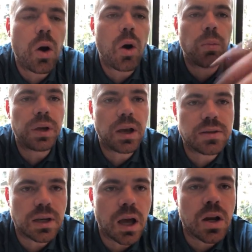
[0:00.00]
because
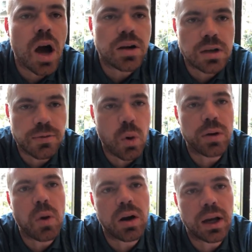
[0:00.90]
it got knocked off
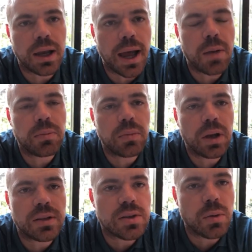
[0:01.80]
CoinMarketCap,
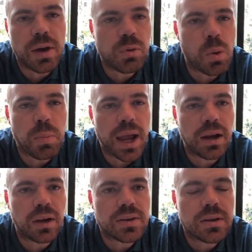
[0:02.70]
and so everyone
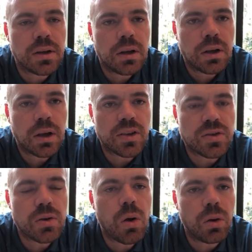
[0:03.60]
panicked and
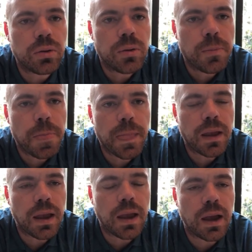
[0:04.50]
sold.
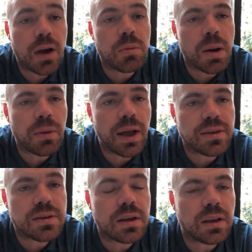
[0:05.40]
And I remember
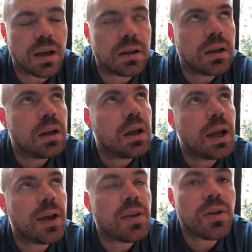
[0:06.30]
seeing that.
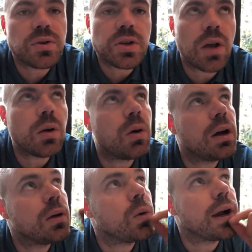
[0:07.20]
And then there was another
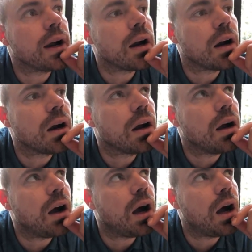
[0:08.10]
one where
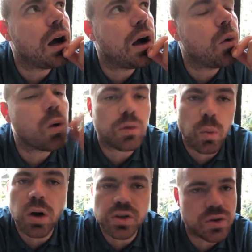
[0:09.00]

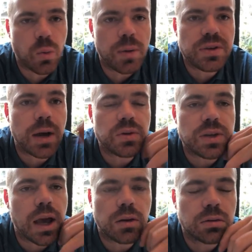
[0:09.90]
where just the website was
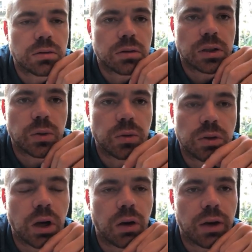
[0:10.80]
down,
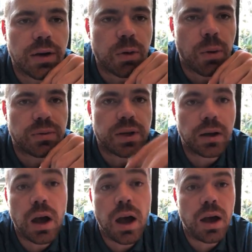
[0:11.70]
you know, and everyone was like,
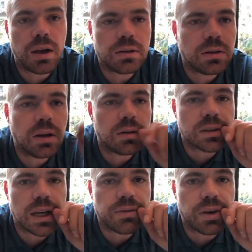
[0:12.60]
you know,
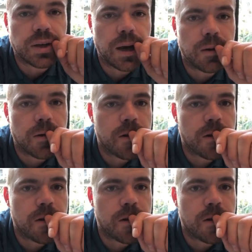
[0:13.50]
kind of freaked out.